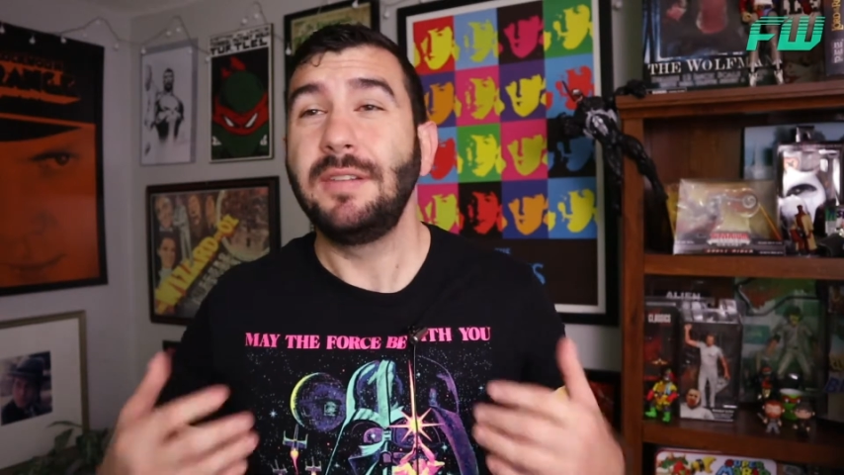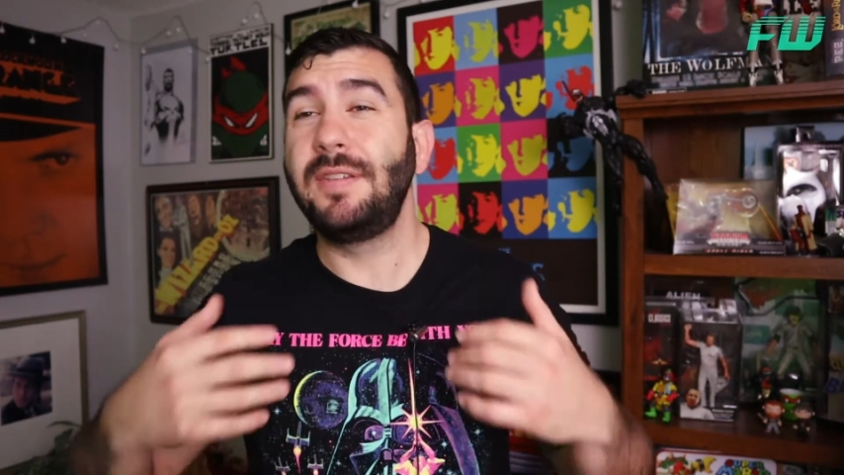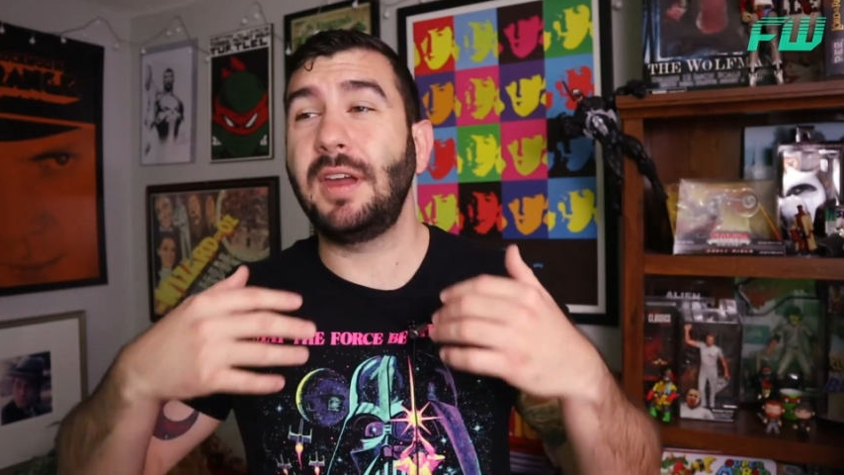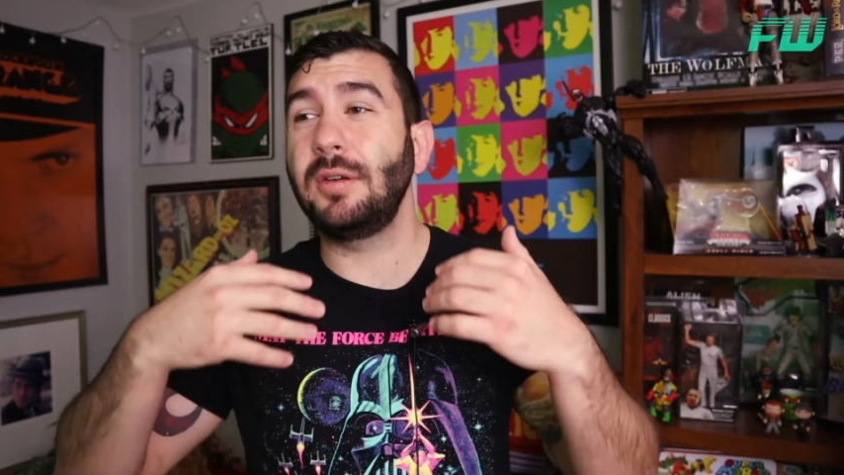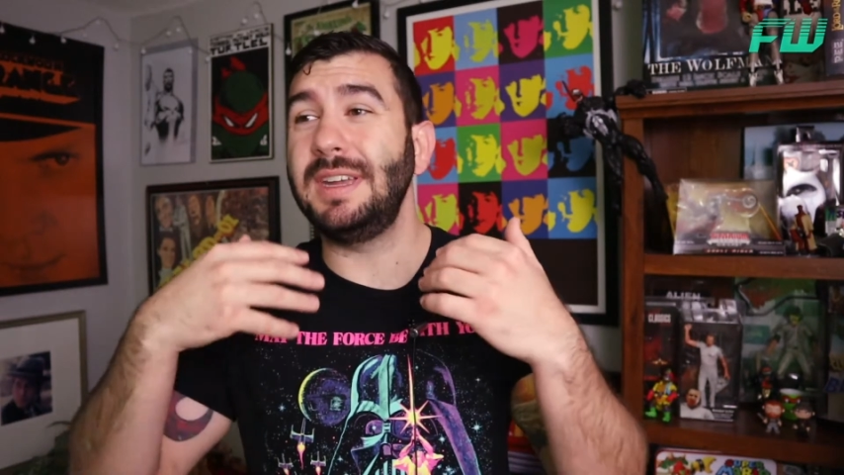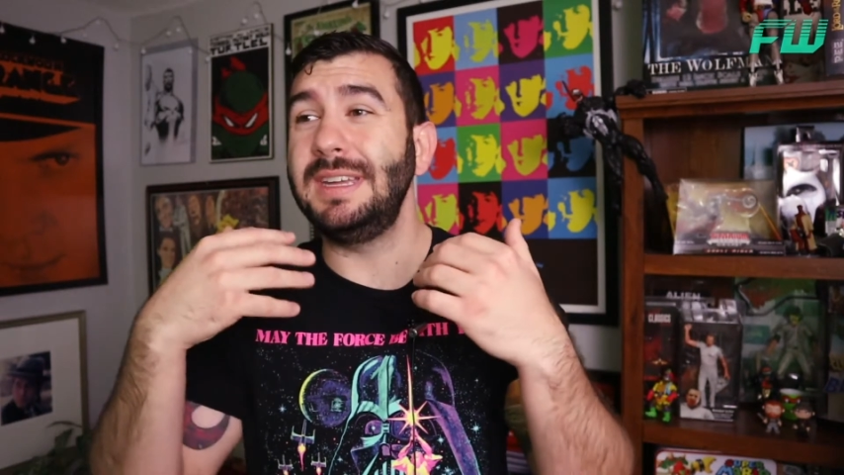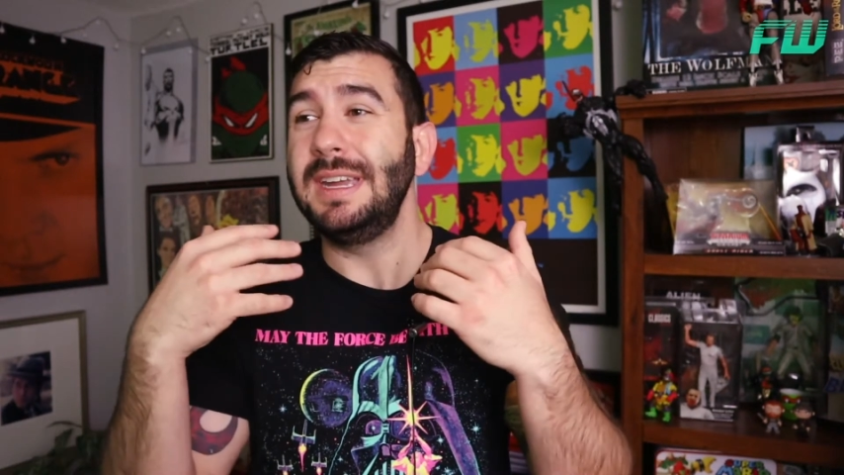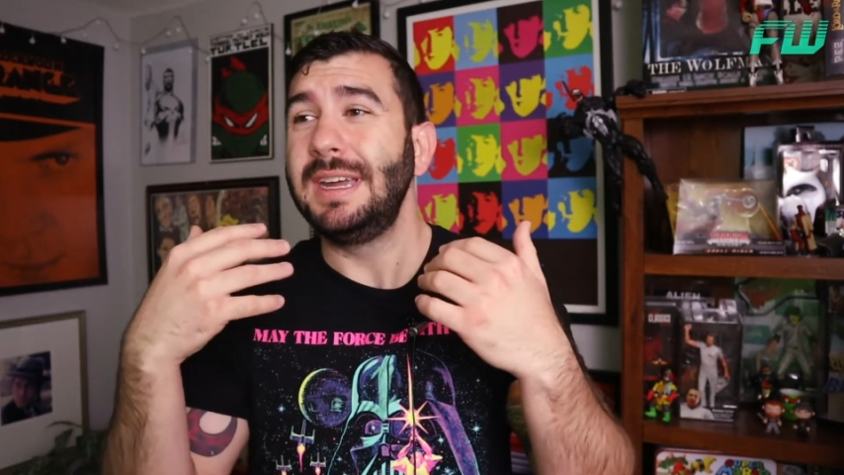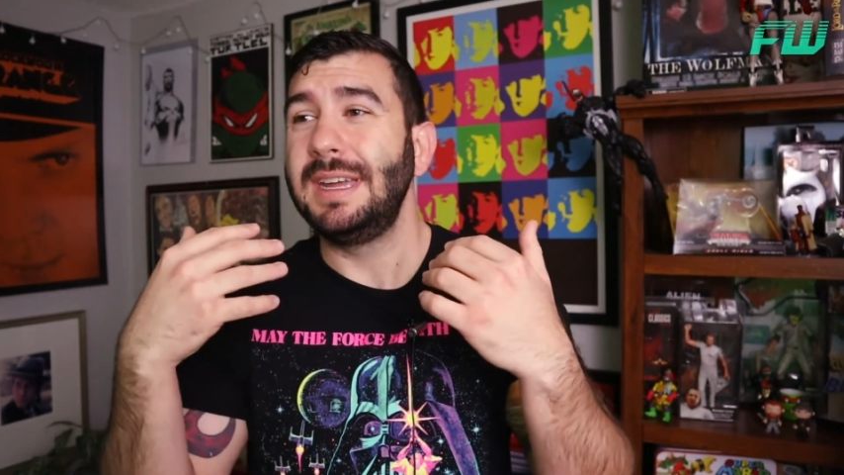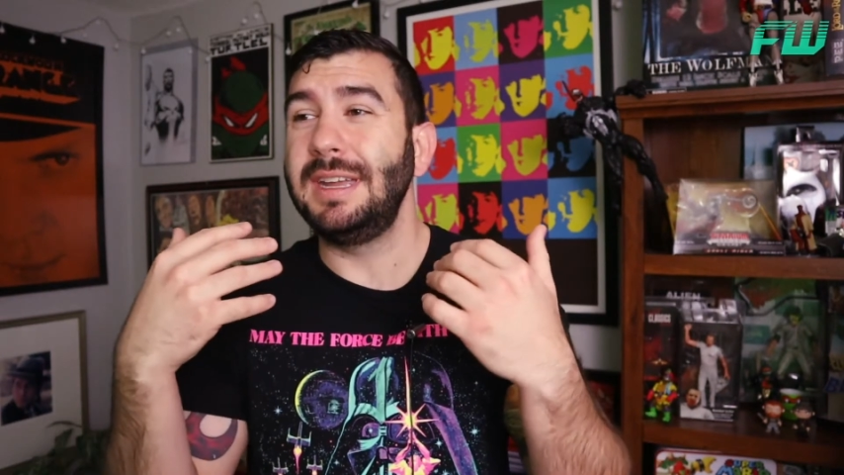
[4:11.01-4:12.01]
very
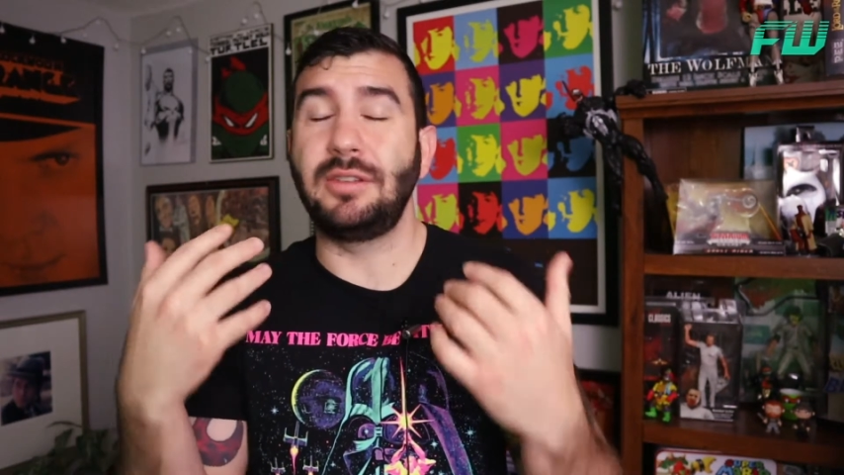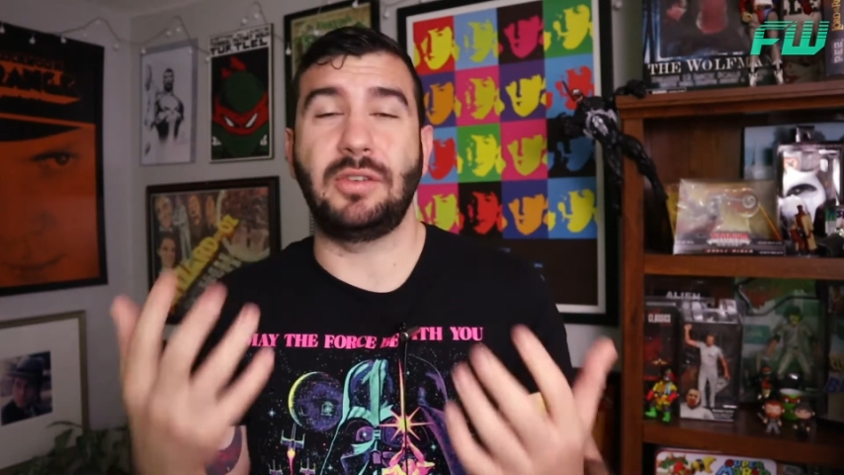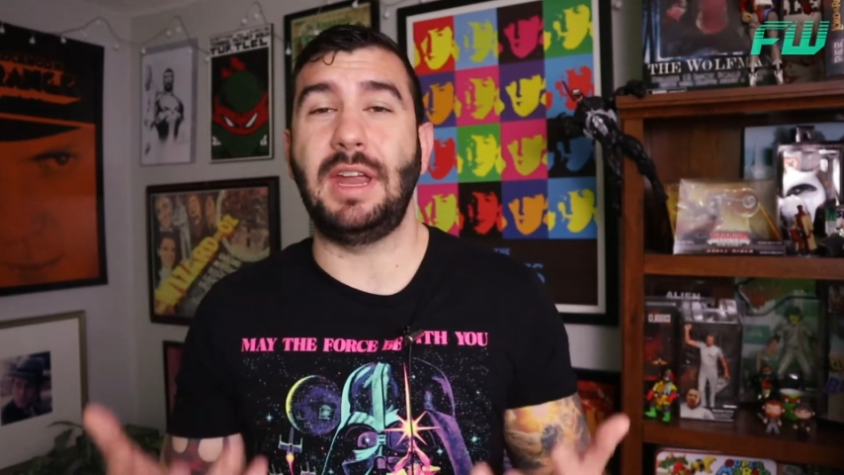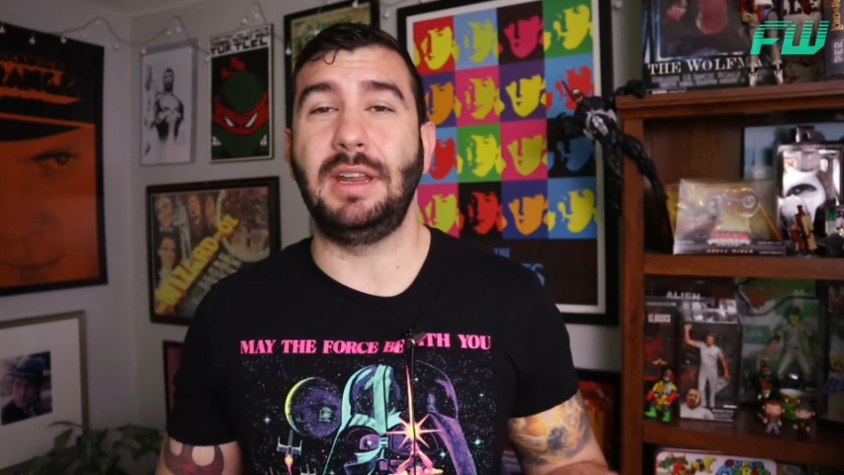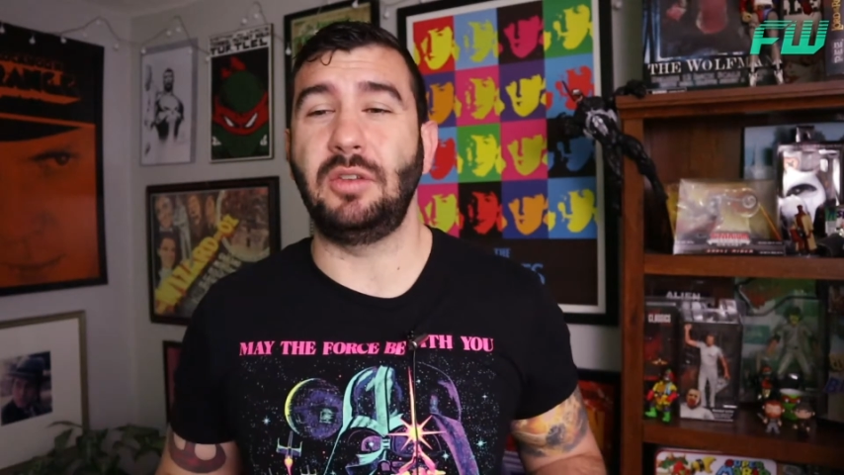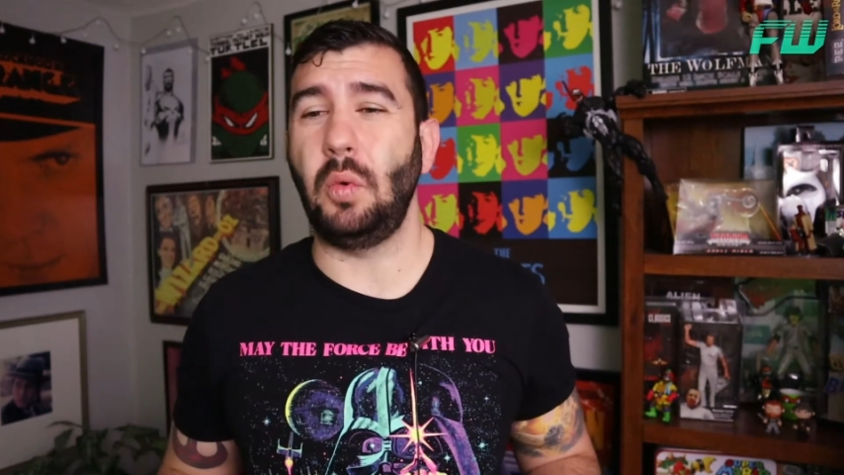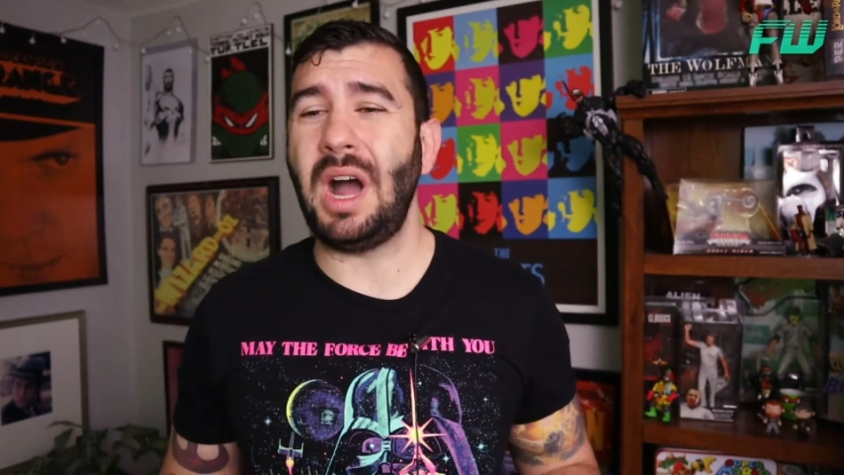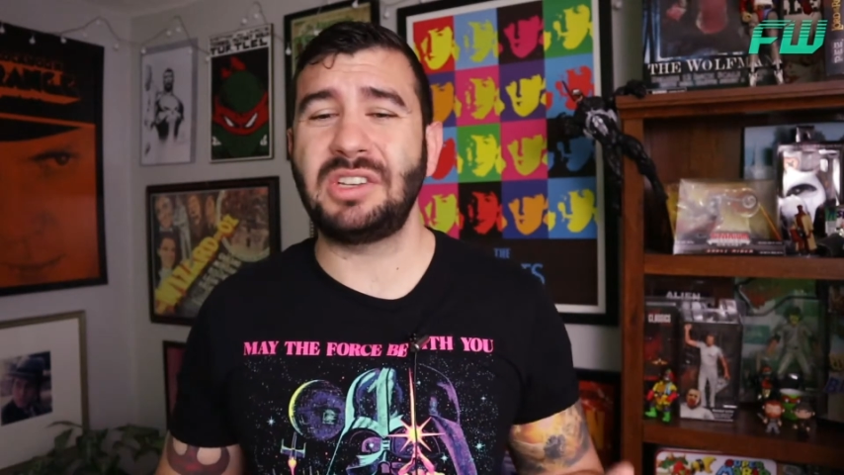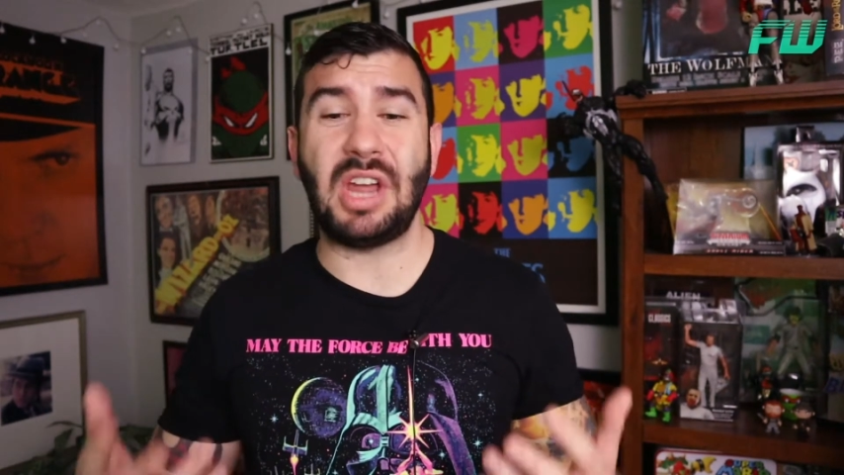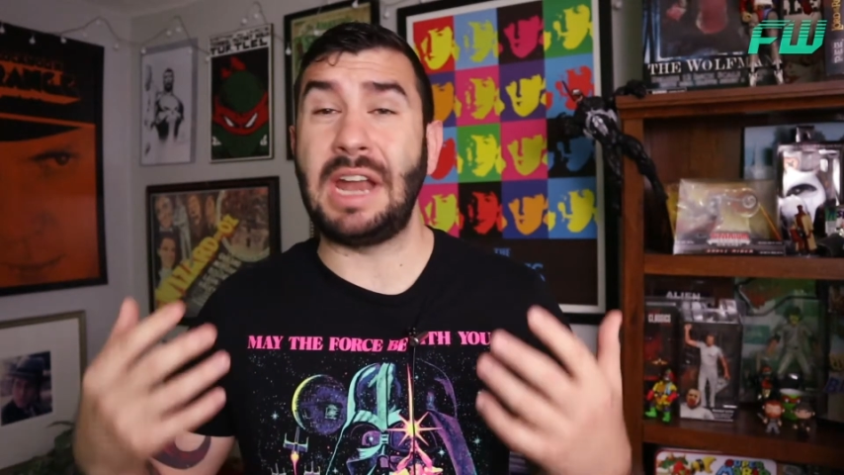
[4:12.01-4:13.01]
entertaining to watch.